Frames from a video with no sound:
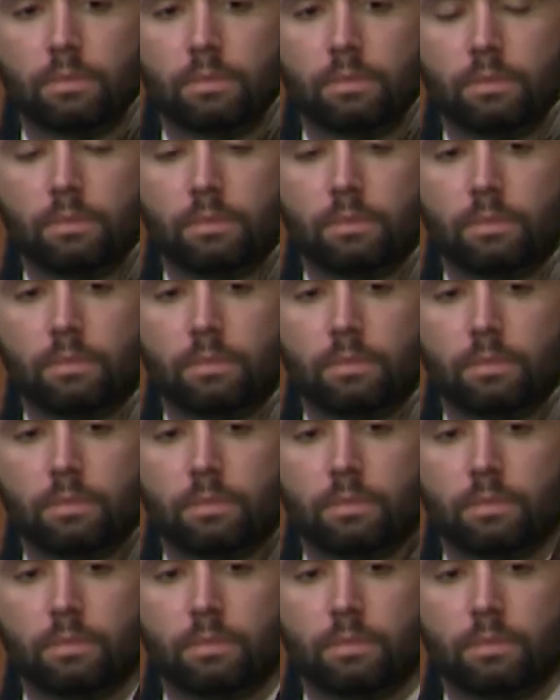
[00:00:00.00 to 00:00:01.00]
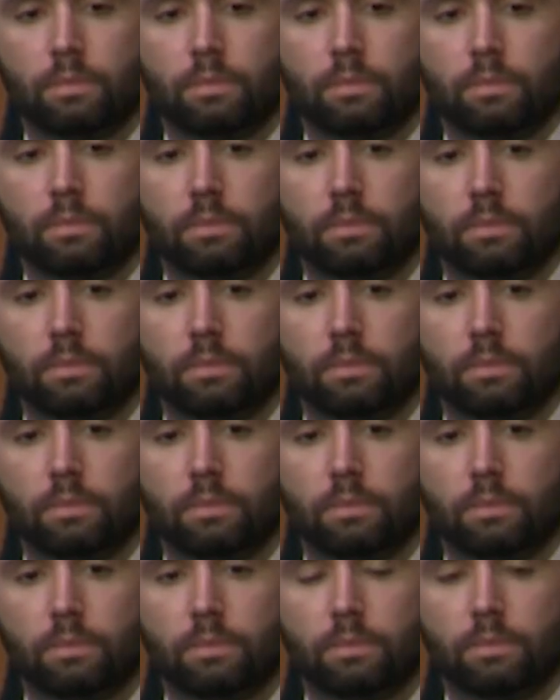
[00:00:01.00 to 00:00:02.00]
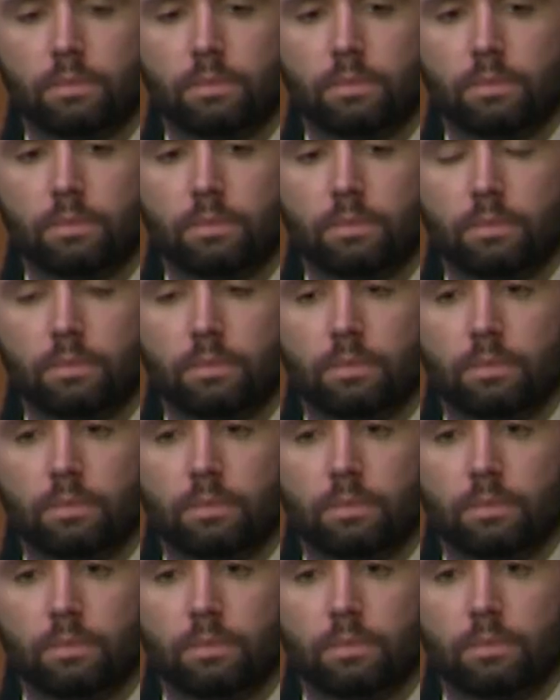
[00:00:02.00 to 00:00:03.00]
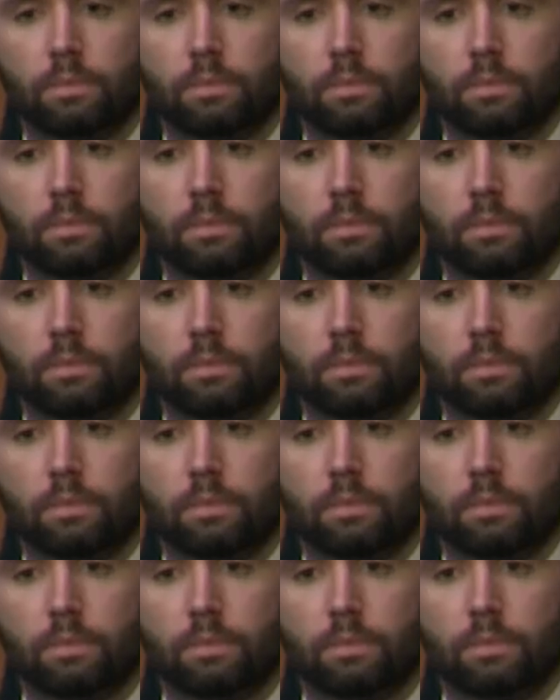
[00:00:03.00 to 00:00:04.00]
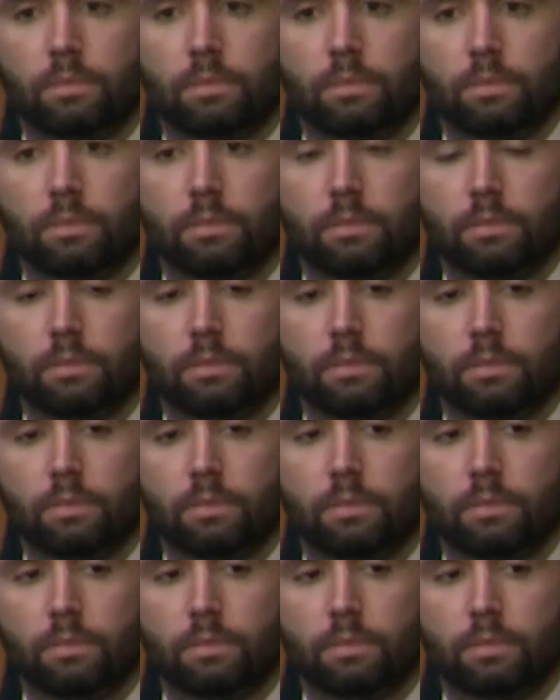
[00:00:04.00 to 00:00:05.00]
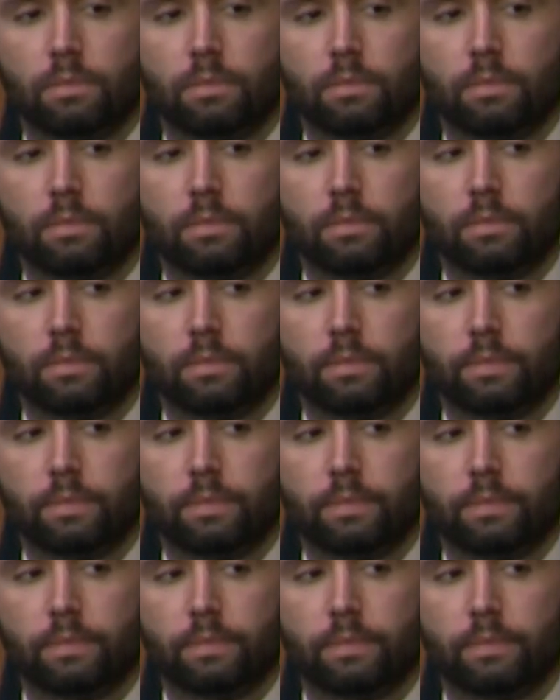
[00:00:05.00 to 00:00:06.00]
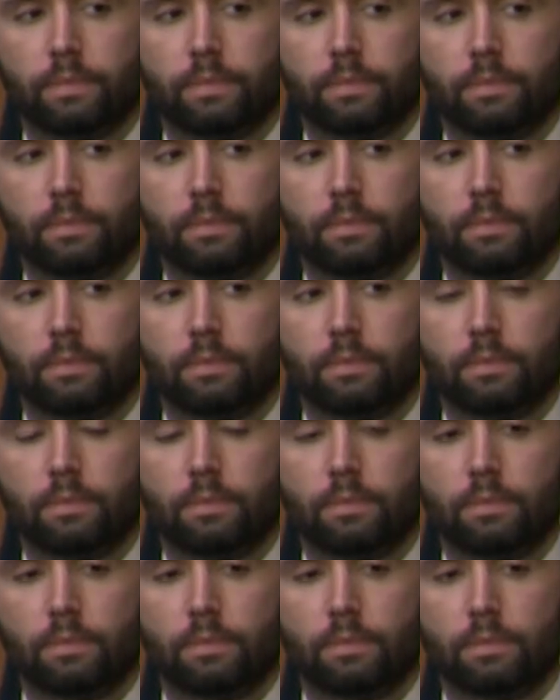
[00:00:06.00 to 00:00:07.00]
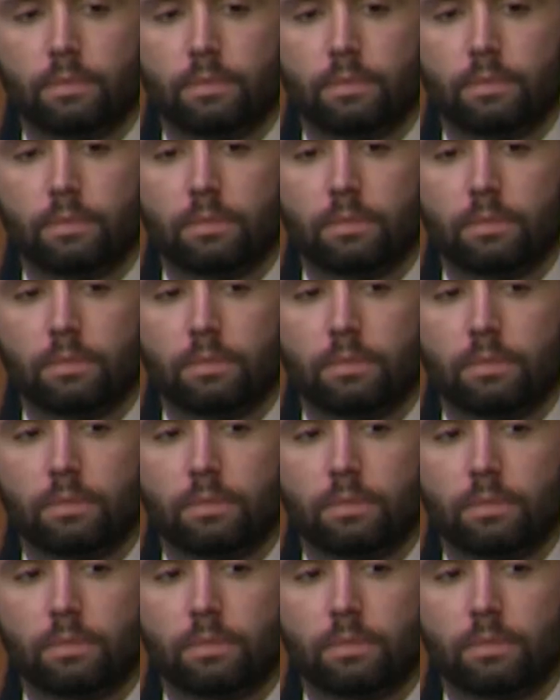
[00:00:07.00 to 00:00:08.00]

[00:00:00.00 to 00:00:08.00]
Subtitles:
The person shown says nothing.